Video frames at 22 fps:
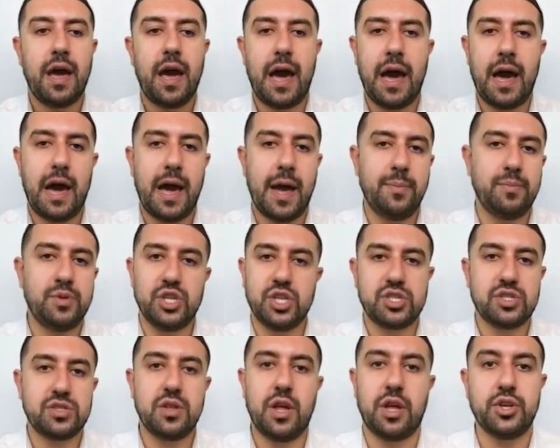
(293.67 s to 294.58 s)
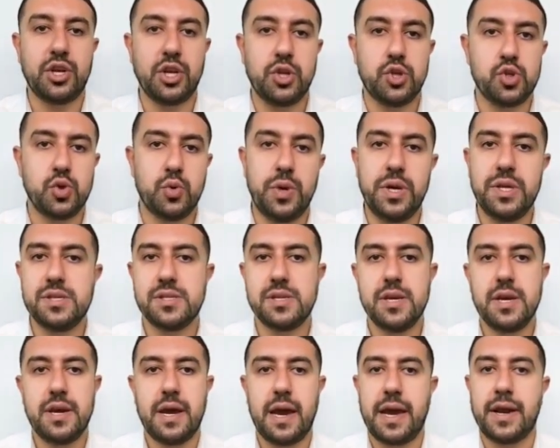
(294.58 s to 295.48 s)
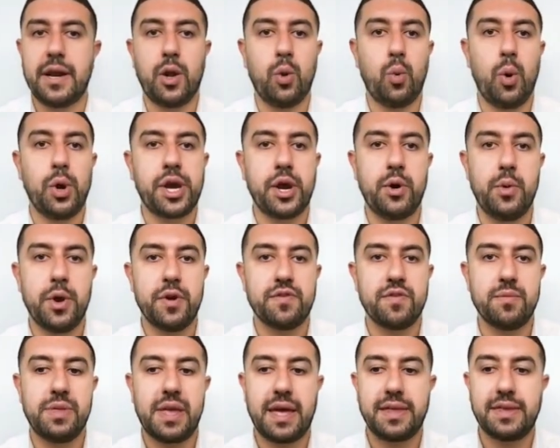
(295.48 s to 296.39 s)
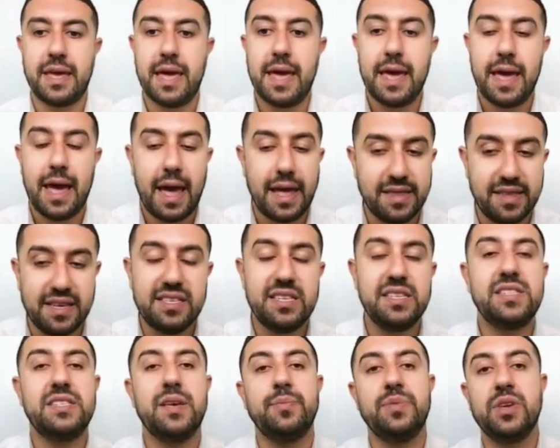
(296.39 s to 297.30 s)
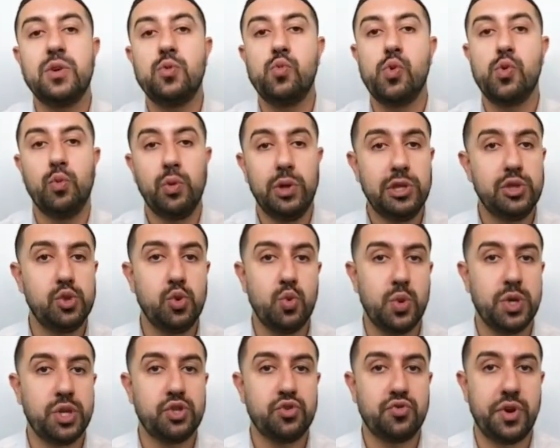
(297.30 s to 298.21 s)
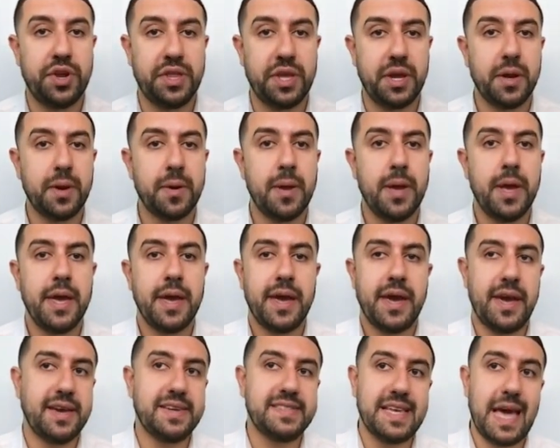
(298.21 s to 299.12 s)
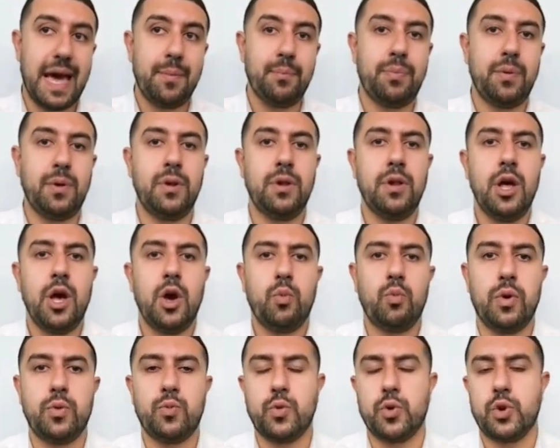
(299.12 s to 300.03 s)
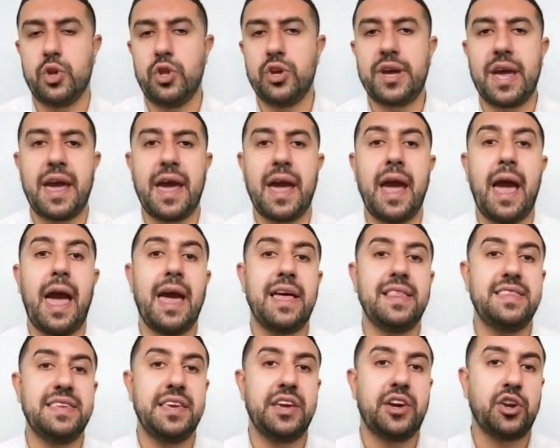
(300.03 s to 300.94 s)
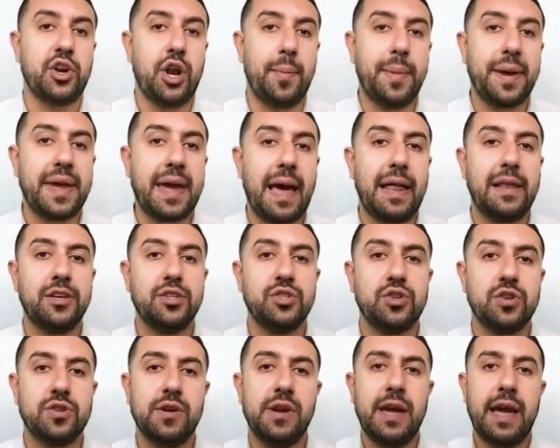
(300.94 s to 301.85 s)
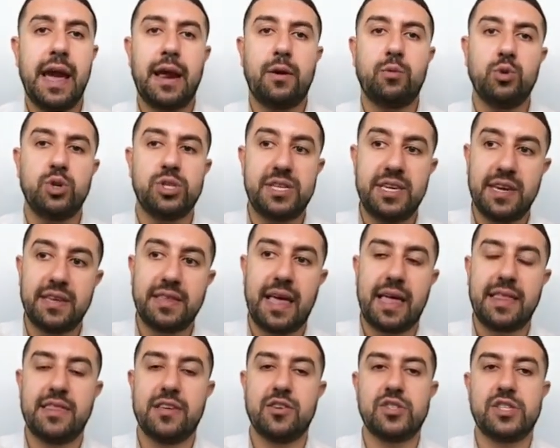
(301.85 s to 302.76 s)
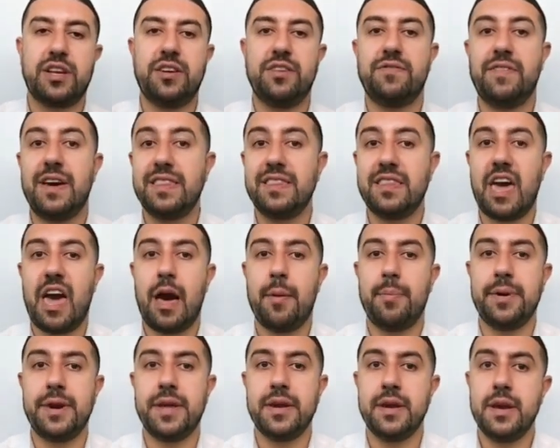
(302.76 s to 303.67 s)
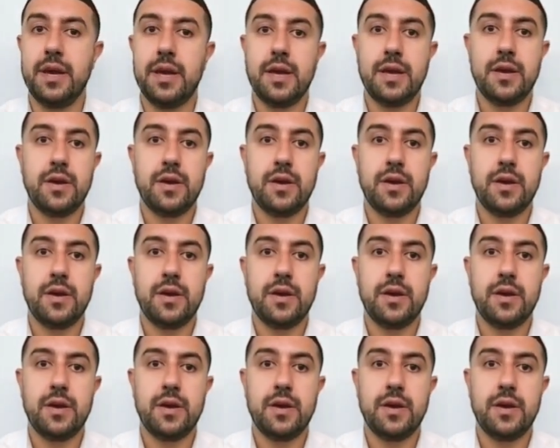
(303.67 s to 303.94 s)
I'm just not going to do it. And I'll walk away from that. And this is something we will do in trading. Example, when we're looking at the economic calendar and we're seeing that there's an event happening,